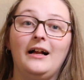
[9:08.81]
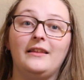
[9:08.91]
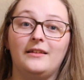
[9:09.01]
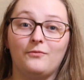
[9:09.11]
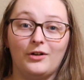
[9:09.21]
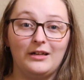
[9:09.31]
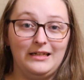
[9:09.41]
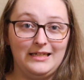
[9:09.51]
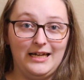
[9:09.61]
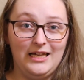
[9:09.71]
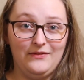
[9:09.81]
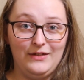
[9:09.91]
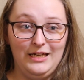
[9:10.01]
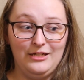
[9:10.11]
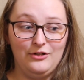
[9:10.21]
and then we're going to
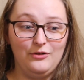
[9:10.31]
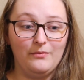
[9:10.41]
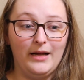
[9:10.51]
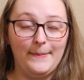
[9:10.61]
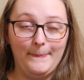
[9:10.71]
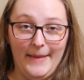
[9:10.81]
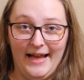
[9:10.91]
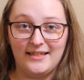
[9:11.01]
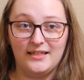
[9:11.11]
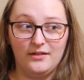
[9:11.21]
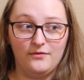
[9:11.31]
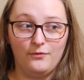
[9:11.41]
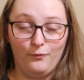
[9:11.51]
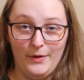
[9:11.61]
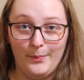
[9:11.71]
dive into my
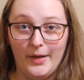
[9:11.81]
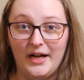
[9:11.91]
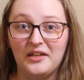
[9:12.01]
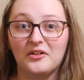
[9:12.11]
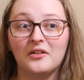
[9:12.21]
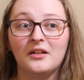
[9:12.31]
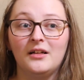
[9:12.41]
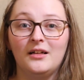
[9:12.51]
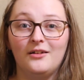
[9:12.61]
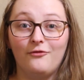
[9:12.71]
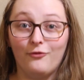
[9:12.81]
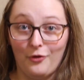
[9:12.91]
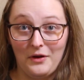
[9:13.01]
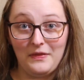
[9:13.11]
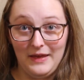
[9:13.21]
massive WIP pile
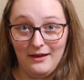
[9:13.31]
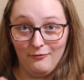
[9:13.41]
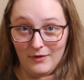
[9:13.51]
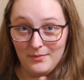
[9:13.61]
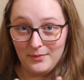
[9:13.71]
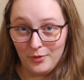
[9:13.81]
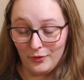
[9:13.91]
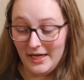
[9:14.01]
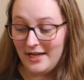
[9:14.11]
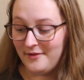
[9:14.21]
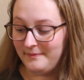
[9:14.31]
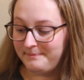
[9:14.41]
for the WIP Parade.